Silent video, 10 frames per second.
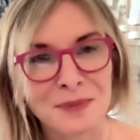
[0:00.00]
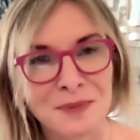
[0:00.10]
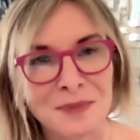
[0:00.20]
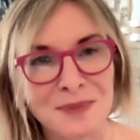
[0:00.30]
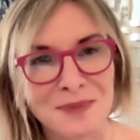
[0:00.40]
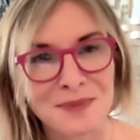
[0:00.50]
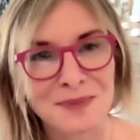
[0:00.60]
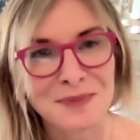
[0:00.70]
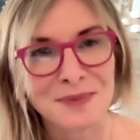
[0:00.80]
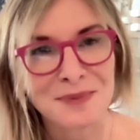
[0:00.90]

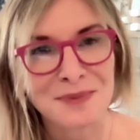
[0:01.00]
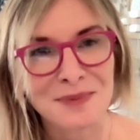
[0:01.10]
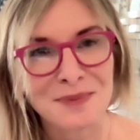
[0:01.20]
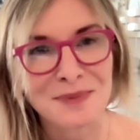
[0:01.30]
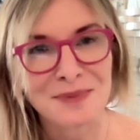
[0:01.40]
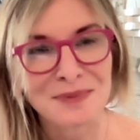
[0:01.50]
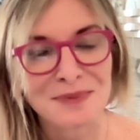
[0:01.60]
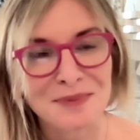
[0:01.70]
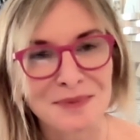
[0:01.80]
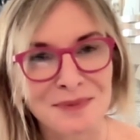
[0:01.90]

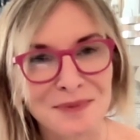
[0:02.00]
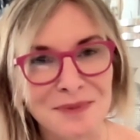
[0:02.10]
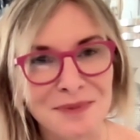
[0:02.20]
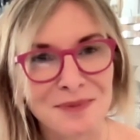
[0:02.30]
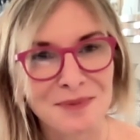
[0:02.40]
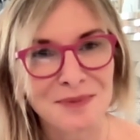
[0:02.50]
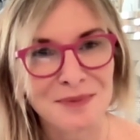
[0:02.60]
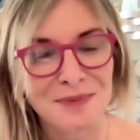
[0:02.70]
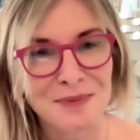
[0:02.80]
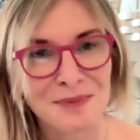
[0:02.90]

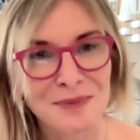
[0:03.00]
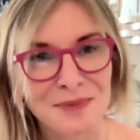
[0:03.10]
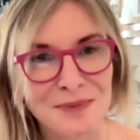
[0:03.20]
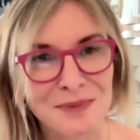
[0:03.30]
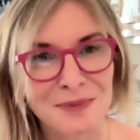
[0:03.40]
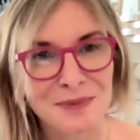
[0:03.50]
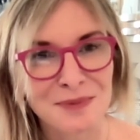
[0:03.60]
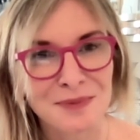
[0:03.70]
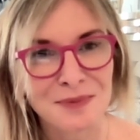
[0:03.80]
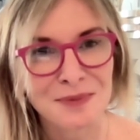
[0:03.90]

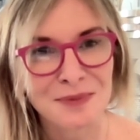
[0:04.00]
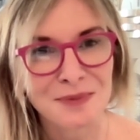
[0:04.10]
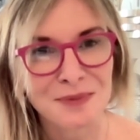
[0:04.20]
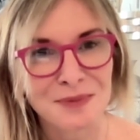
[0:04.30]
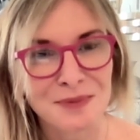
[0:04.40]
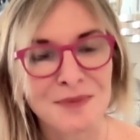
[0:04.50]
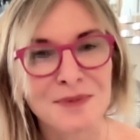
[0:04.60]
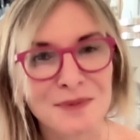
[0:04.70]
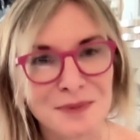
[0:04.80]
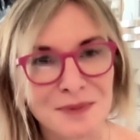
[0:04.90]

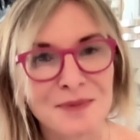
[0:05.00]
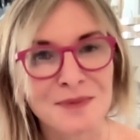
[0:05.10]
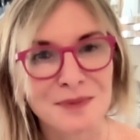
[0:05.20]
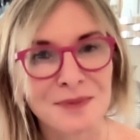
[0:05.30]
No words are spoken by the person on screen.